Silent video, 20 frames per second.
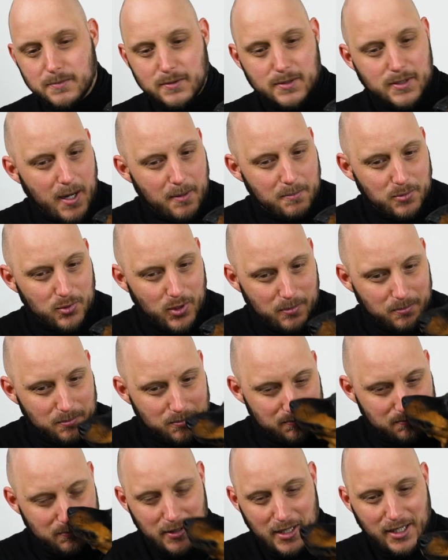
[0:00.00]
Come to them.
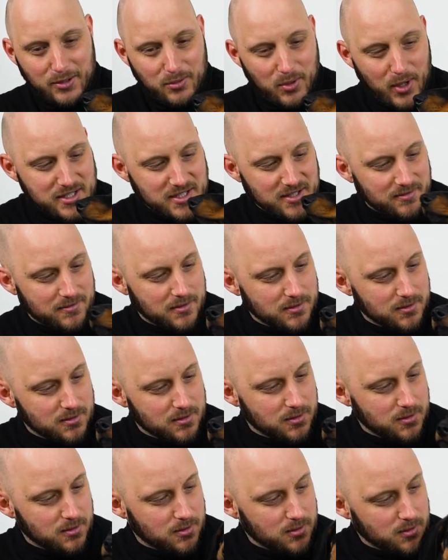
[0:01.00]
Be aggressive.
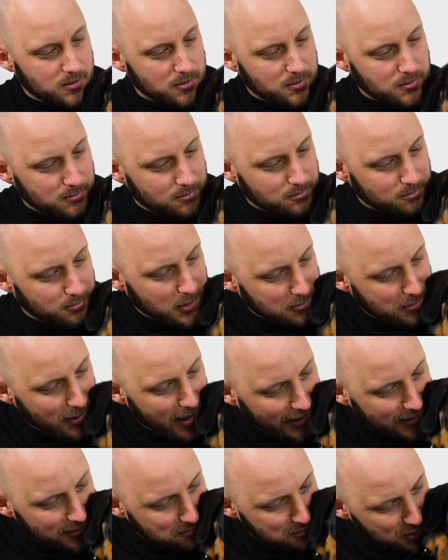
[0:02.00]
Be
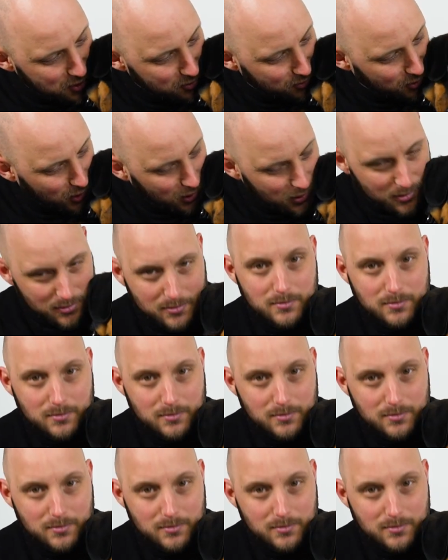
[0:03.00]
bad, be evil.